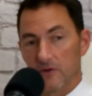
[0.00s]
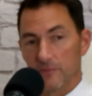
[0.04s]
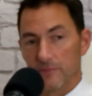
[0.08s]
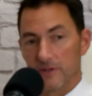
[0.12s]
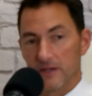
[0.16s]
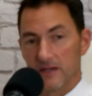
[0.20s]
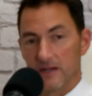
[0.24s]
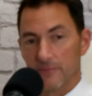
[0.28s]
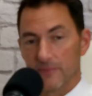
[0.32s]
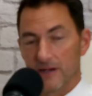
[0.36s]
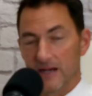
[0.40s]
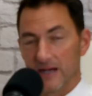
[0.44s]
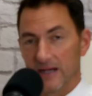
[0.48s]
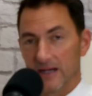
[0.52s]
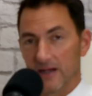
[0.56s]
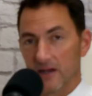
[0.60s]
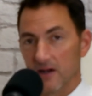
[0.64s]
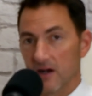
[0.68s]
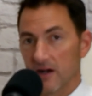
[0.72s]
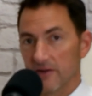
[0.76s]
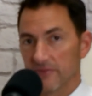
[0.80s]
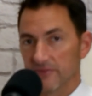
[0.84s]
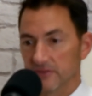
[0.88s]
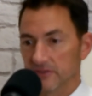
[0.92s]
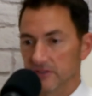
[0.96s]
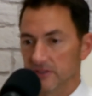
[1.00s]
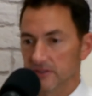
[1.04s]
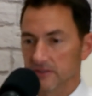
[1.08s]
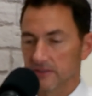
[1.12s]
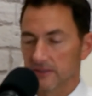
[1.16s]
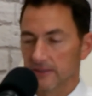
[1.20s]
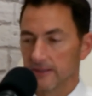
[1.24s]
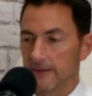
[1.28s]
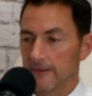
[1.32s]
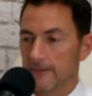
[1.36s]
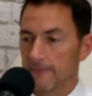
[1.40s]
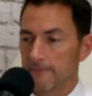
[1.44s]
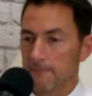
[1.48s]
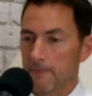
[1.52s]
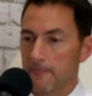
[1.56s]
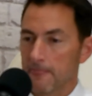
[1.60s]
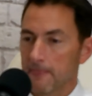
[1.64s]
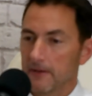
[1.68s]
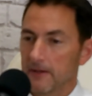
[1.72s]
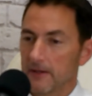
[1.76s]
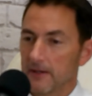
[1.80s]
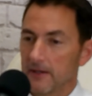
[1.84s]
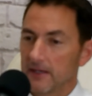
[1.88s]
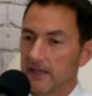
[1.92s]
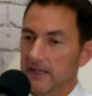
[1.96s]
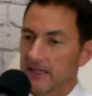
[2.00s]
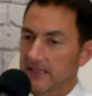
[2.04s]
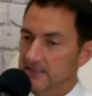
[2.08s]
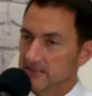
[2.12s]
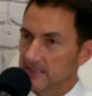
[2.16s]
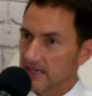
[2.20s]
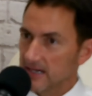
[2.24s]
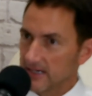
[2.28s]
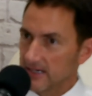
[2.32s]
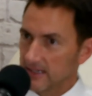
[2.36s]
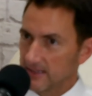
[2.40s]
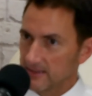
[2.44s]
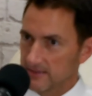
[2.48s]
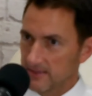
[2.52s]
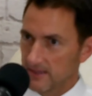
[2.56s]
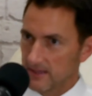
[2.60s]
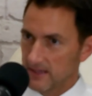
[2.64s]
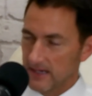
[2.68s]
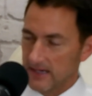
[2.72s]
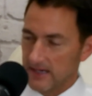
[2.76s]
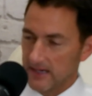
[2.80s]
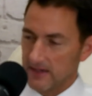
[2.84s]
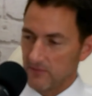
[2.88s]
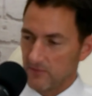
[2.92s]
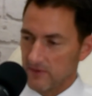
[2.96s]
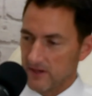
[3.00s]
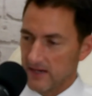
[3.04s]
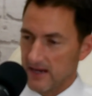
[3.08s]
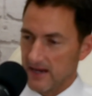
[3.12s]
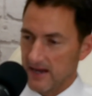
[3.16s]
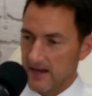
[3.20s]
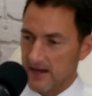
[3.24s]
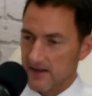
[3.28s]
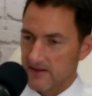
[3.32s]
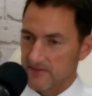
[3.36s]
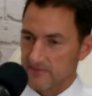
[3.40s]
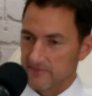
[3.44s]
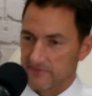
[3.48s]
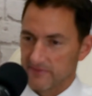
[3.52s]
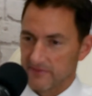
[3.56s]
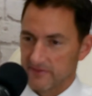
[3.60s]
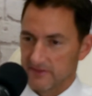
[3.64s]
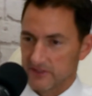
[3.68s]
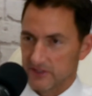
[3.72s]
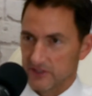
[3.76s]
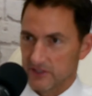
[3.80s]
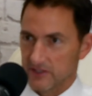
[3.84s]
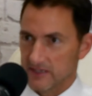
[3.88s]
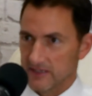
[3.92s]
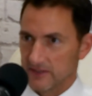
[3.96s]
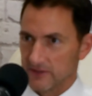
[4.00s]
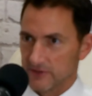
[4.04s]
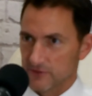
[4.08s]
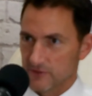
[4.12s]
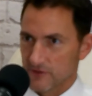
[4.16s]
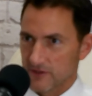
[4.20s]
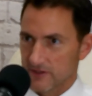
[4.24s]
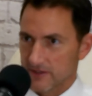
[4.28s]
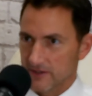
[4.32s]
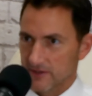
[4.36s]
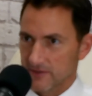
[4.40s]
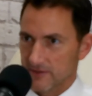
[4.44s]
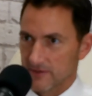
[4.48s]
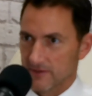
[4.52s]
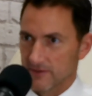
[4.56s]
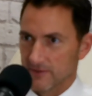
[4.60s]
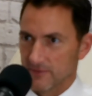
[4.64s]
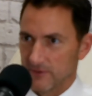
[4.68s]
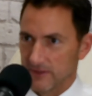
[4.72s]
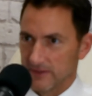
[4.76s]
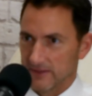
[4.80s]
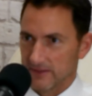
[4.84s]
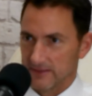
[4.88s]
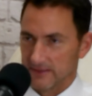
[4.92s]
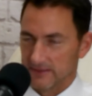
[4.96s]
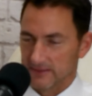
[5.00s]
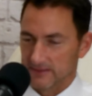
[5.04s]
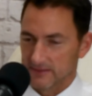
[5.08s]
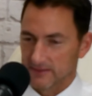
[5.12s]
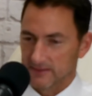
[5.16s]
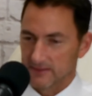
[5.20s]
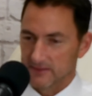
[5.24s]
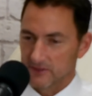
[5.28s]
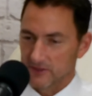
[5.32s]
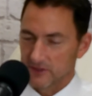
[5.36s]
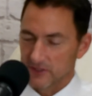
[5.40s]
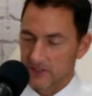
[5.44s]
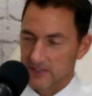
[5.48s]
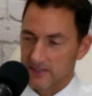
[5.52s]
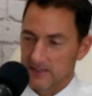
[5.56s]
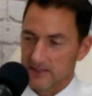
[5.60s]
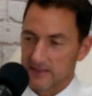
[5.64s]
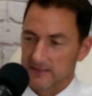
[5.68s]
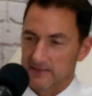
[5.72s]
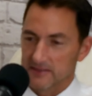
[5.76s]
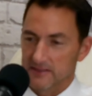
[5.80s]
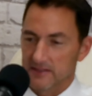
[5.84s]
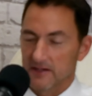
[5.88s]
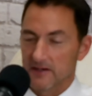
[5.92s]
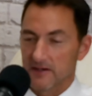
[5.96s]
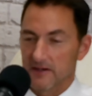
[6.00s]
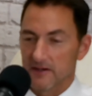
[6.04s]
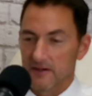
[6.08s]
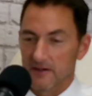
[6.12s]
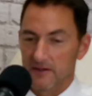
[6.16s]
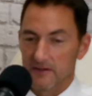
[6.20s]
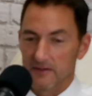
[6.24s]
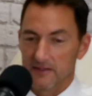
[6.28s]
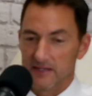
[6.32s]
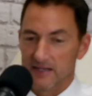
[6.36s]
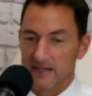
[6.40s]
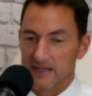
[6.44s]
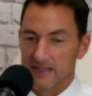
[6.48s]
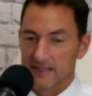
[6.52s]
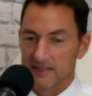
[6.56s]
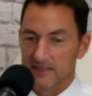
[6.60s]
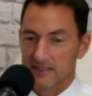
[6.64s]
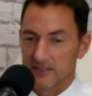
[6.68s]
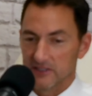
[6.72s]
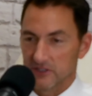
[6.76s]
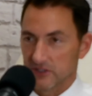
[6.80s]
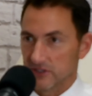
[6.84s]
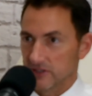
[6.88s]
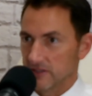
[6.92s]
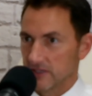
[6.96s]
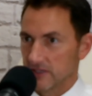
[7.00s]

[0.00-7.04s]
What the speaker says: BMI offices. Excited today, we have Chanel Drucker with us. She is our dietitian